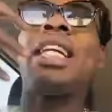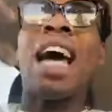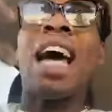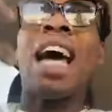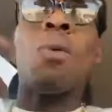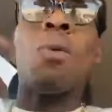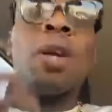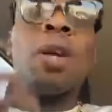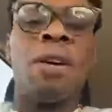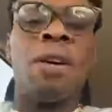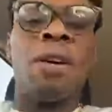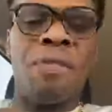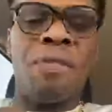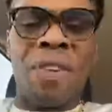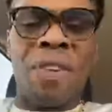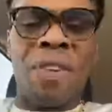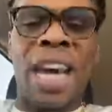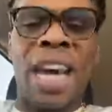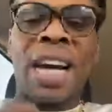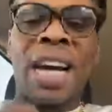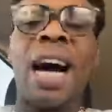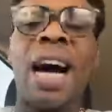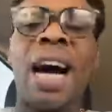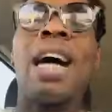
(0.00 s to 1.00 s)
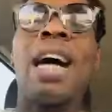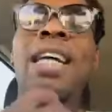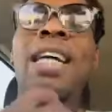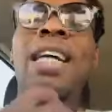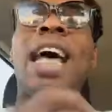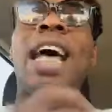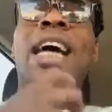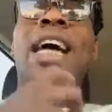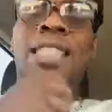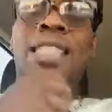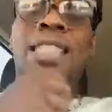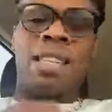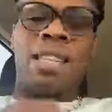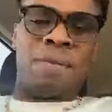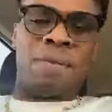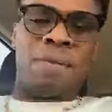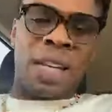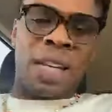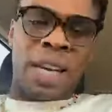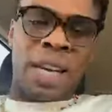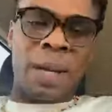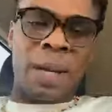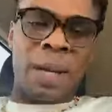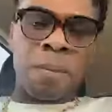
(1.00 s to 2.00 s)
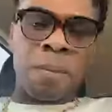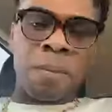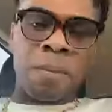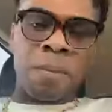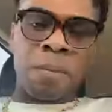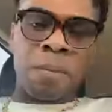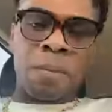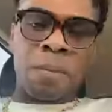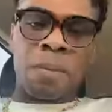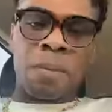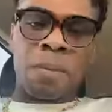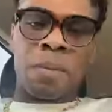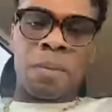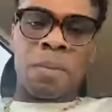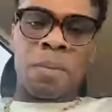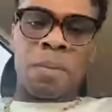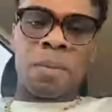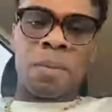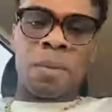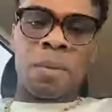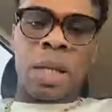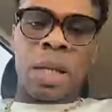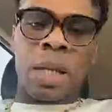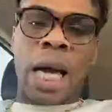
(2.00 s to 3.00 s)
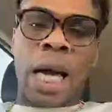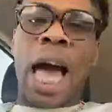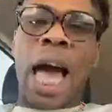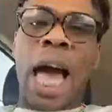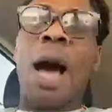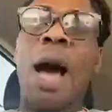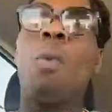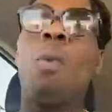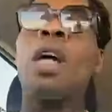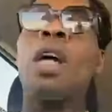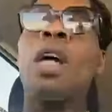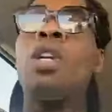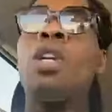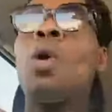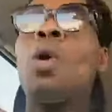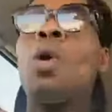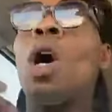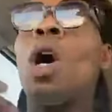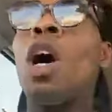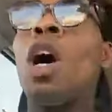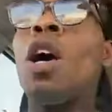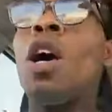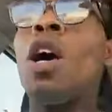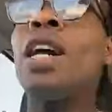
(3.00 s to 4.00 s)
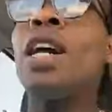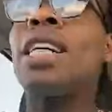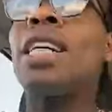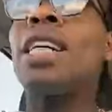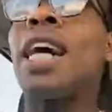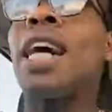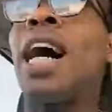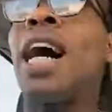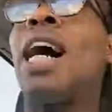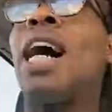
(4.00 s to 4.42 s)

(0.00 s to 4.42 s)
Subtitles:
that will affect God negatively. And when you hurt